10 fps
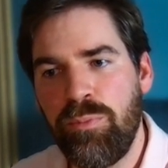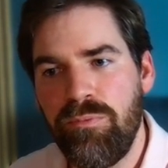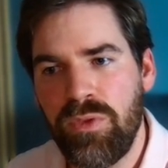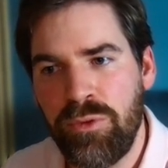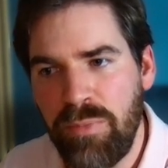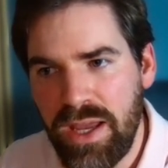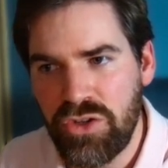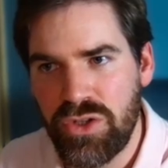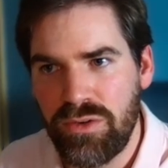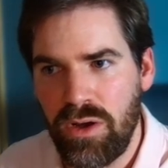the
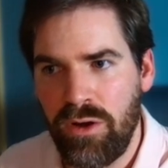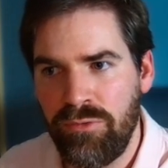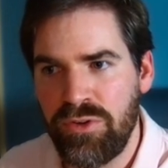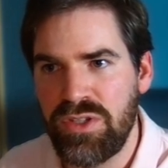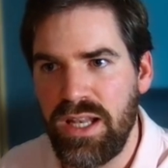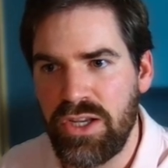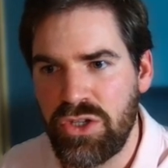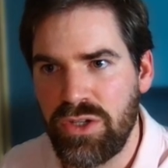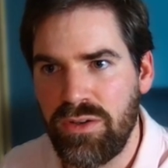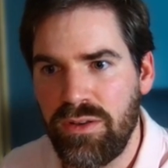mesh of the
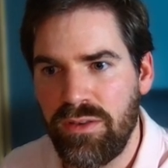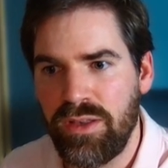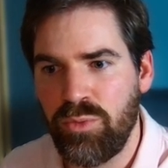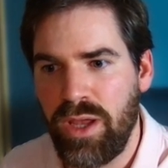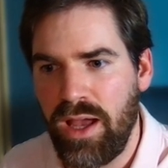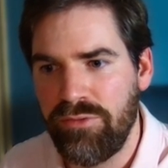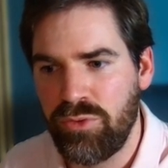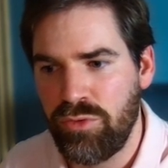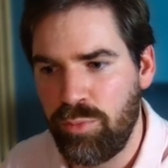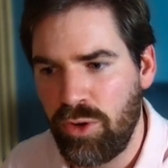selection that we have to
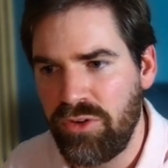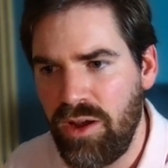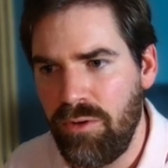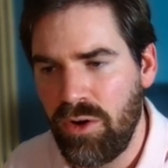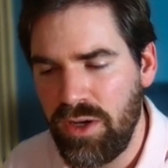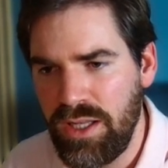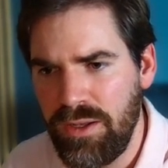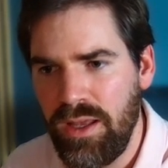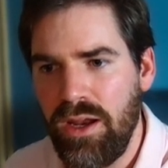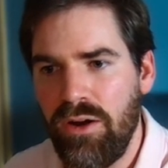the plotter only,
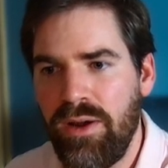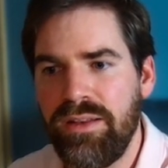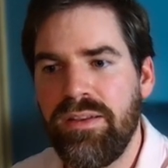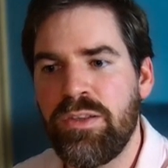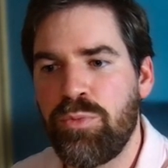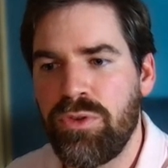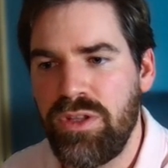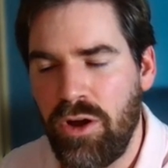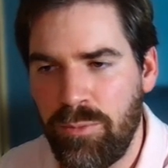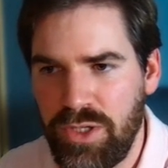right, and export the
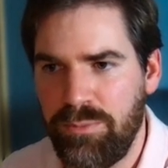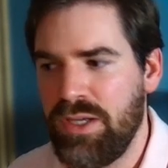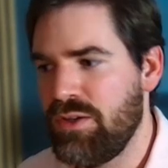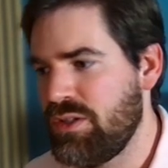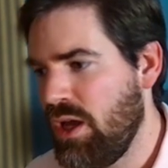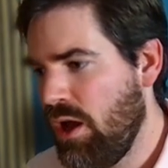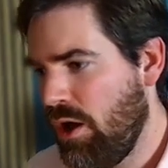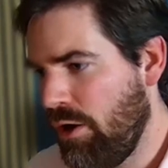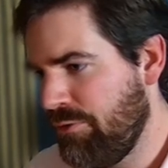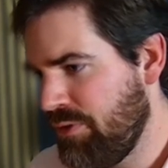object. Because
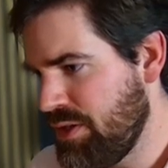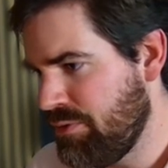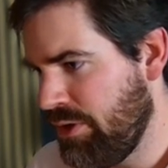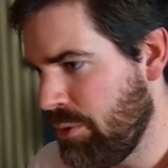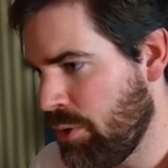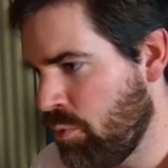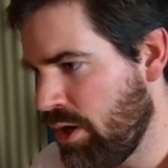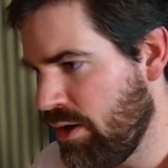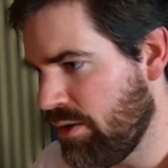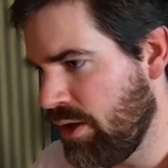of this very
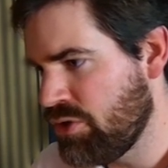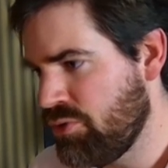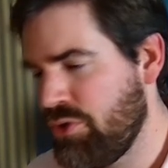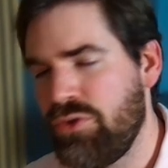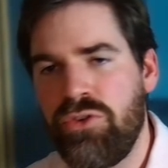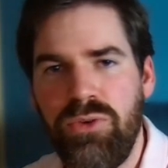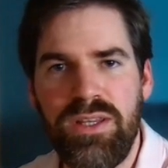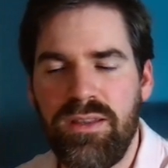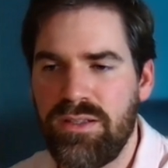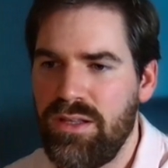weird unstructured grid,
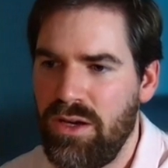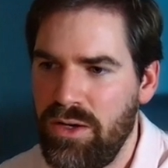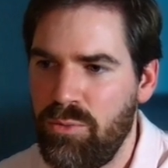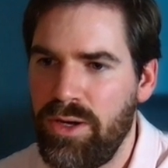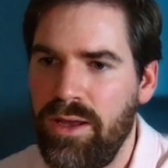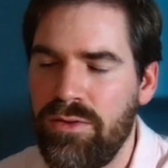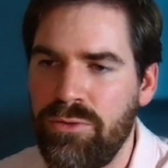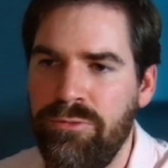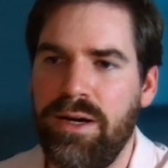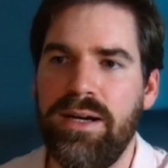that's the only way so
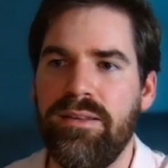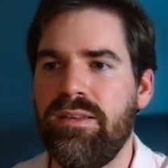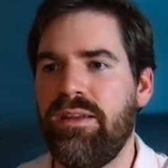far that I